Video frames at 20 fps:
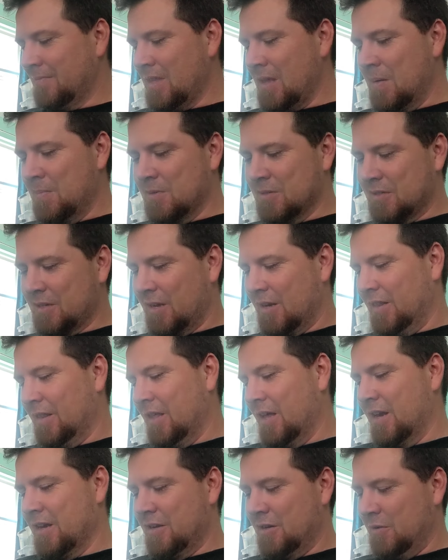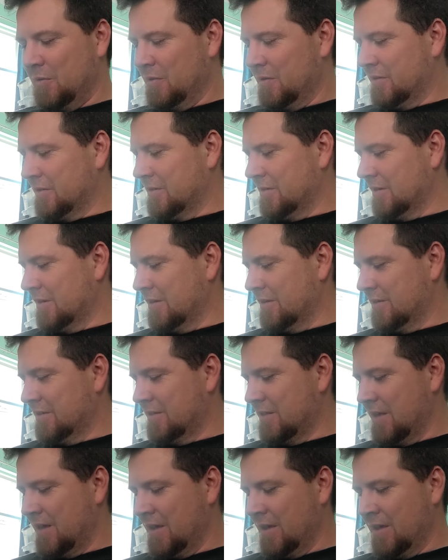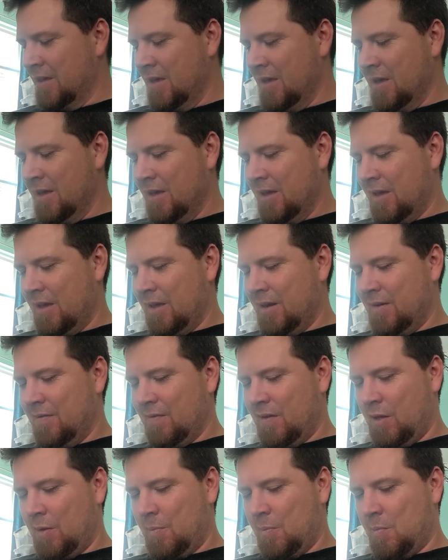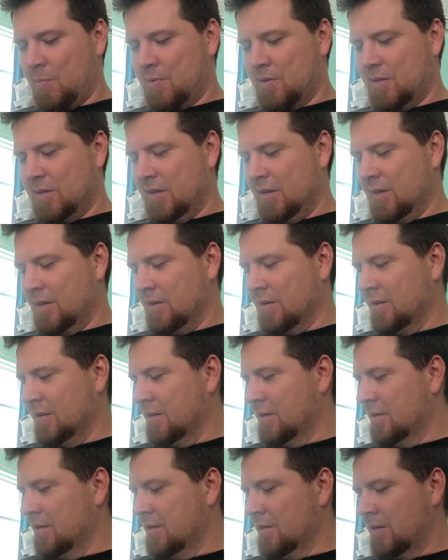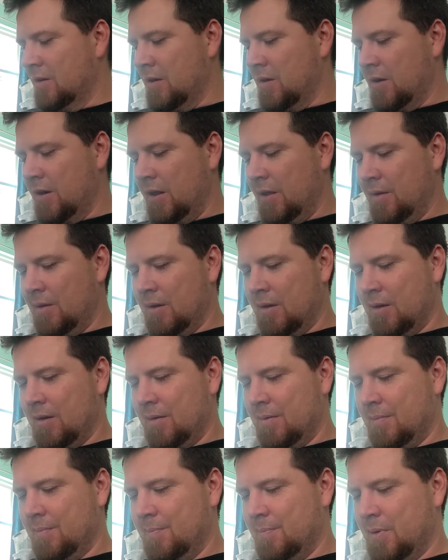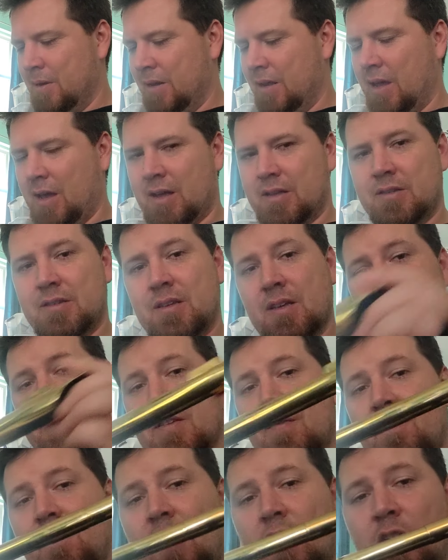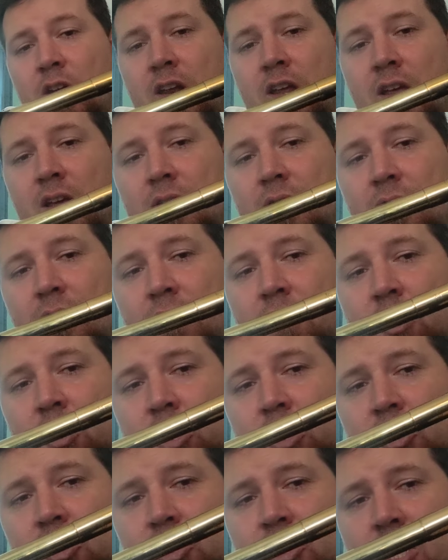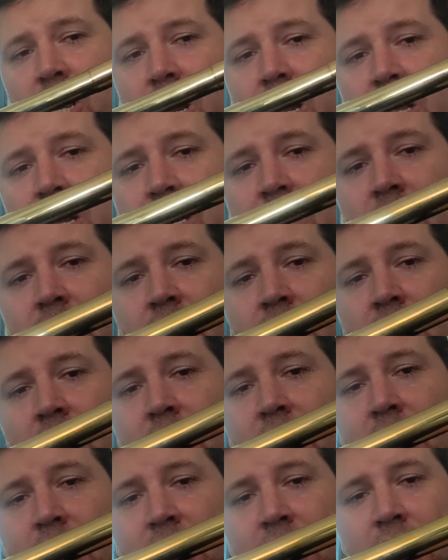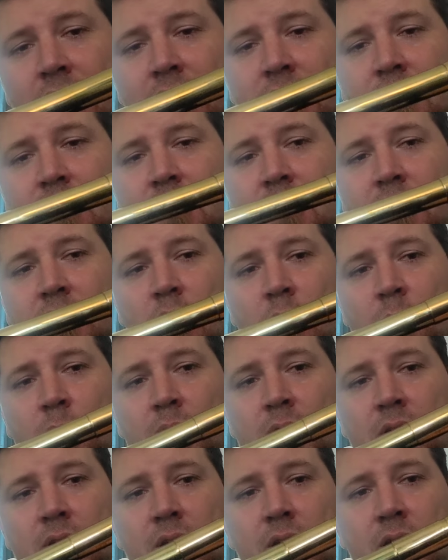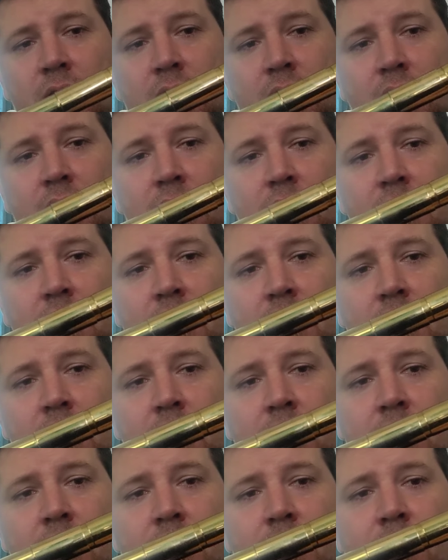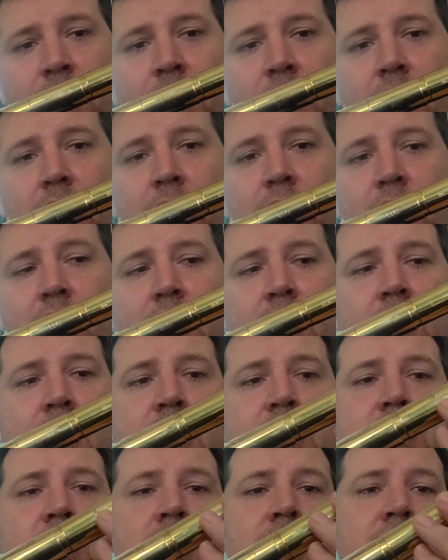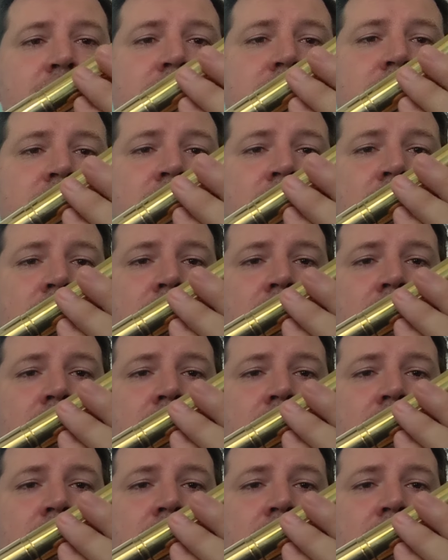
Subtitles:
I'm just gonna let it do its thing and develop a patina on it. But yeah, it's a very shiny Copeland in a very nice condition.